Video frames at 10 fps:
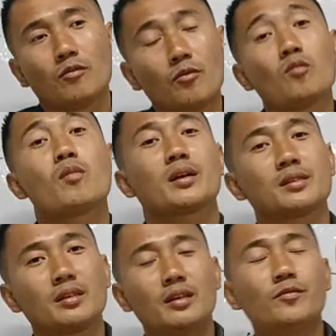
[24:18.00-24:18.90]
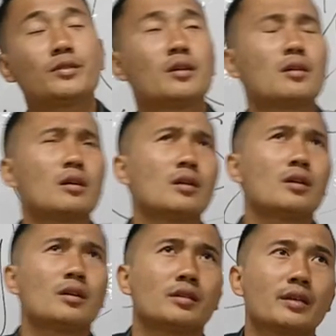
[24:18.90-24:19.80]
4 marks. If
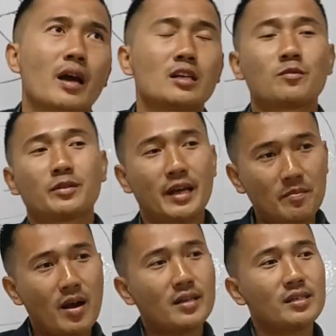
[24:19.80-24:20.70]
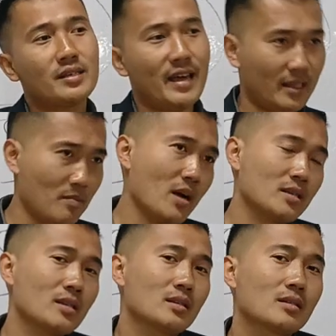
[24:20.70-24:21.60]
they ask for 10 marks, 8
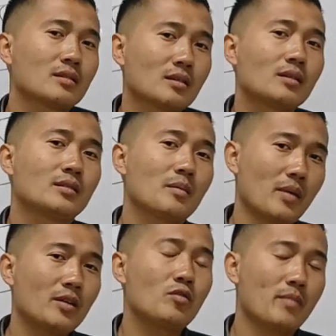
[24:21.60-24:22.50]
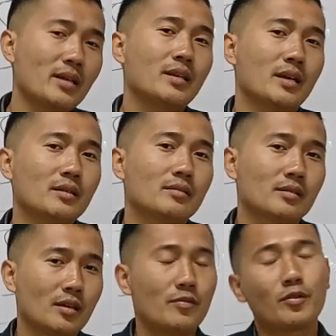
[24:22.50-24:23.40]
marks, then you might
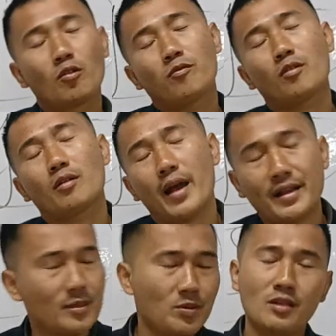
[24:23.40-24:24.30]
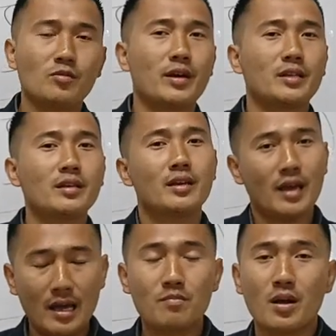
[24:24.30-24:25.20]
get, if you go for exceptional writing,
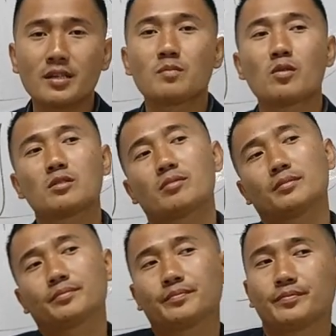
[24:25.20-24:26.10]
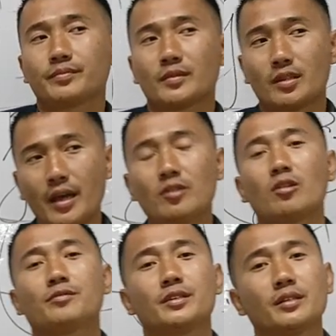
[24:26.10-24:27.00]
8 marks is possible. 8 out
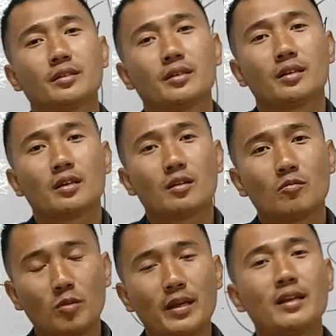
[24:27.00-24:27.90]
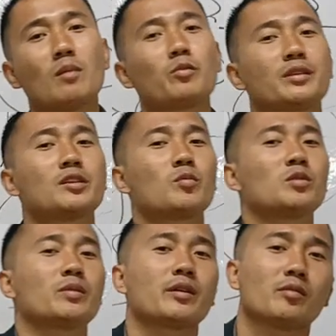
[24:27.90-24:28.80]
of 10. We'll end up with this
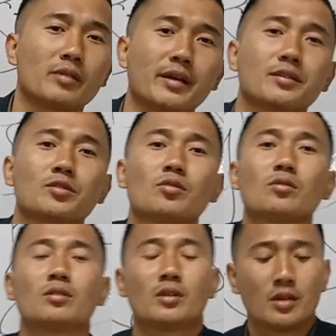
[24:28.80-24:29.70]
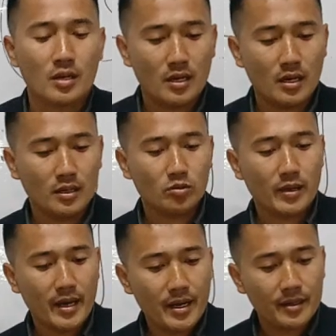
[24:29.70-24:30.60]
one today. Alright, so
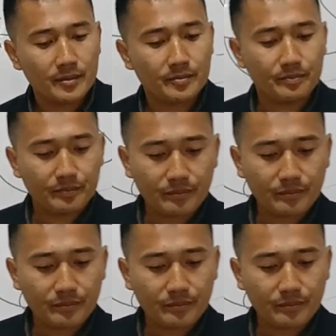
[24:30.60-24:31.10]
today